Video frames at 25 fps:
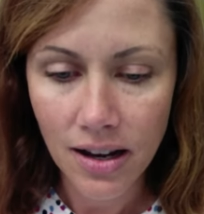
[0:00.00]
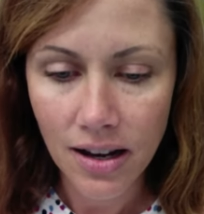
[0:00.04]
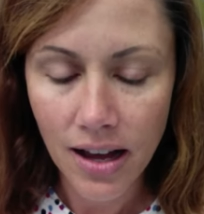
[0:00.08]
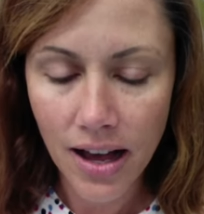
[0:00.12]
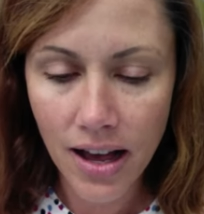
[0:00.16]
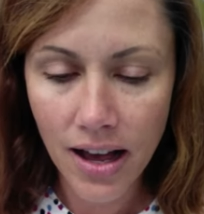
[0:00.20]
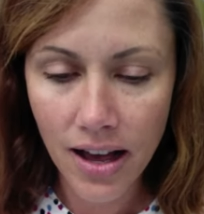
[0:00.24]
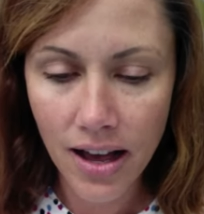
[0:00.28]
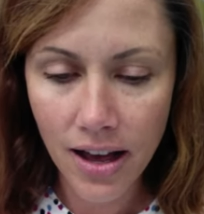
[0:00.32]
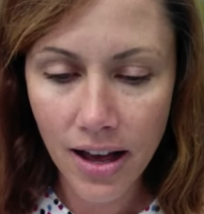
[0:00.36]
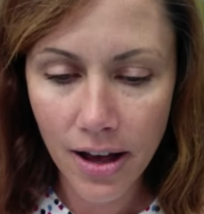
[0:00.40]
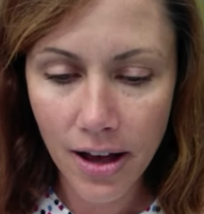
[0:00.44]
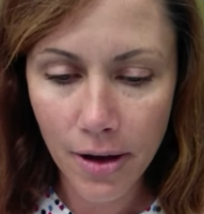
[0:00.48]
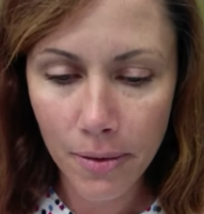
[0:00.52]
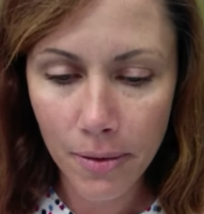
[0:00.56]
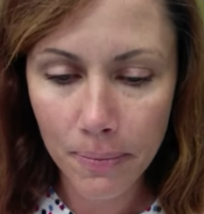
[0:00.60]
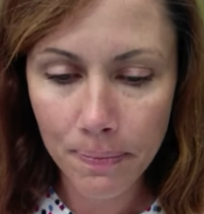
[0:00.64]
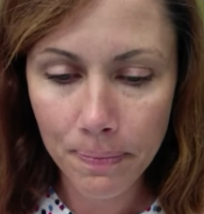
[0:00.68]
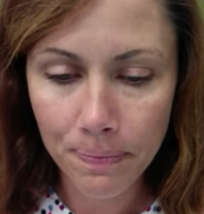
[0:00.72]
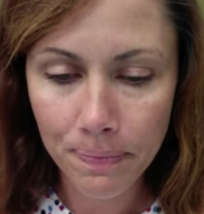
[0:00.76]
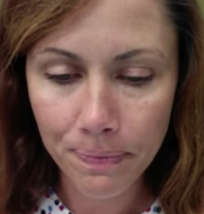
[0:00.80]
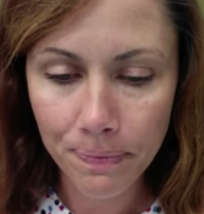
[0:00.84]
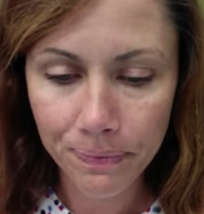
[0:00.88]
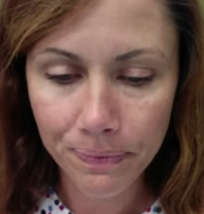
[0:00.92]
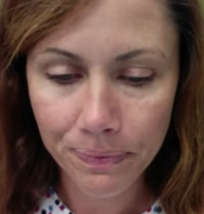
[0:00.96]
Yeah,
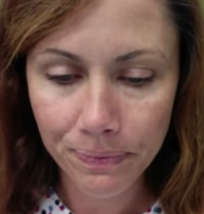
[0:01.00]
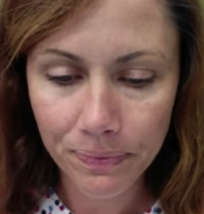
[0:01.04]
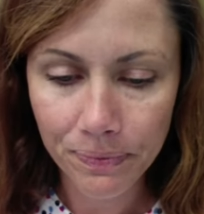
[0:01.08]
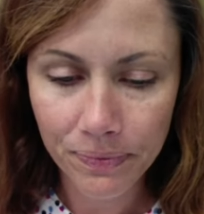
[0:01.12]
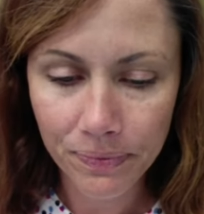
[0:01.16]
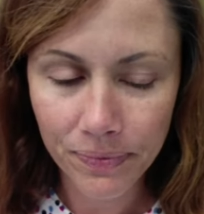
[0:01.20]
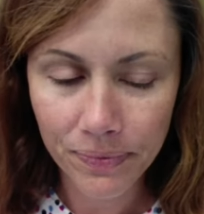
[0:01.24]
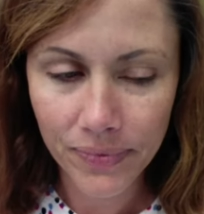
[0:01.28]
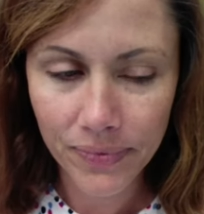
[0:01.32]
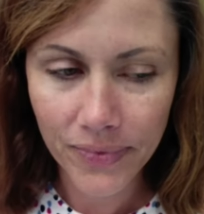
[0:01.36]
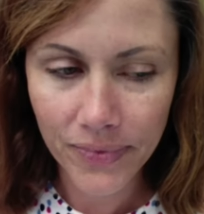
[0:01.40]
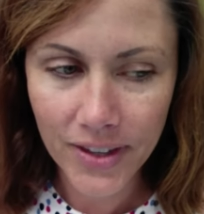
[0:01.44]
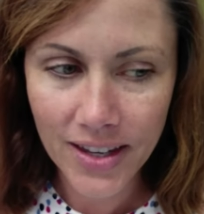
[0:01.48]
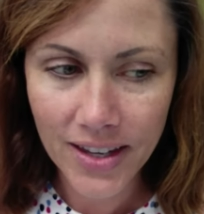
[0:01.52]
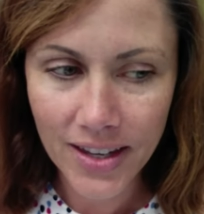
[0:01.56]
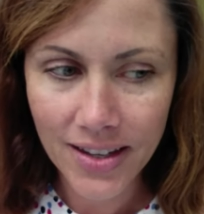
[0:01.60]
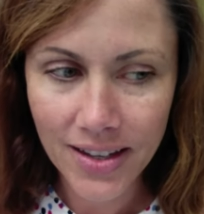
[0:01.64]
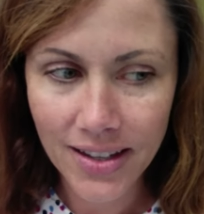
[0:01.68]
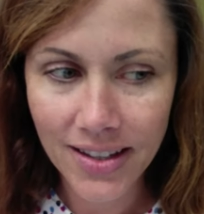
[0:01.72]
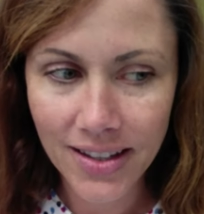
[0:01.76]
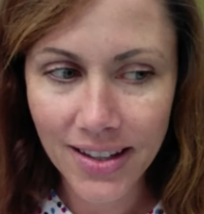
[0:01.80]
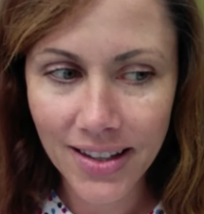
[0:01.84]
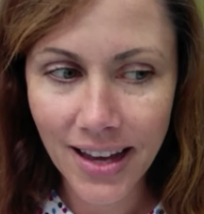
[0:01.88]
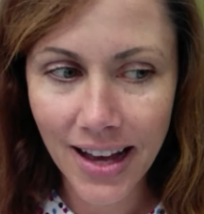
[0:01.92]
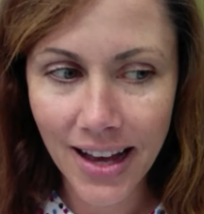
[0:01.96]

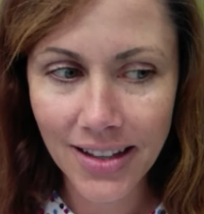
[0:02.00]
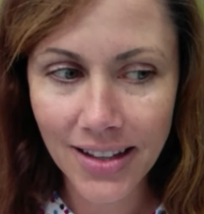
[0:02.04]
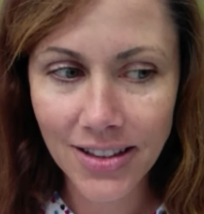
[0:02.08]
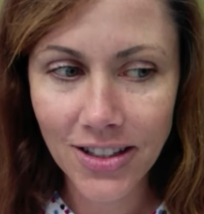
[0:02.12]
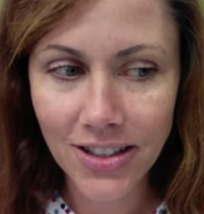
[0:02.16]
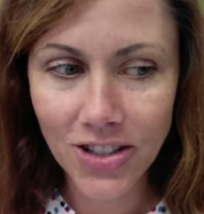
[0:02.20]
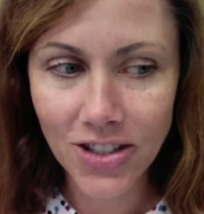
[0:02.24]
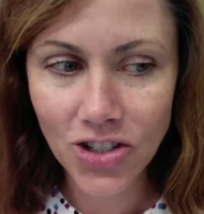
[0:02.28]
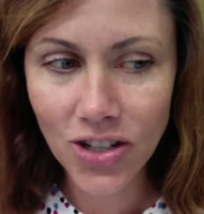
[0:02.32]
let's try